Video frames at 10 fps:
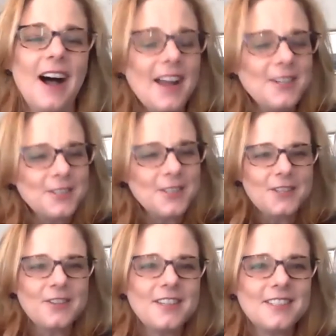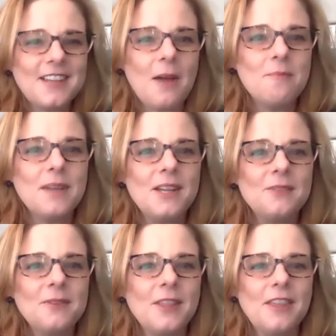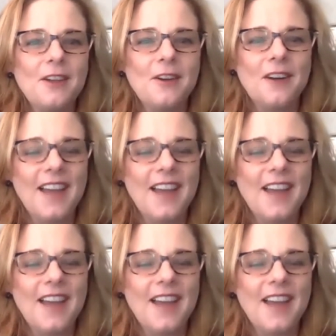I treasure this time being with you,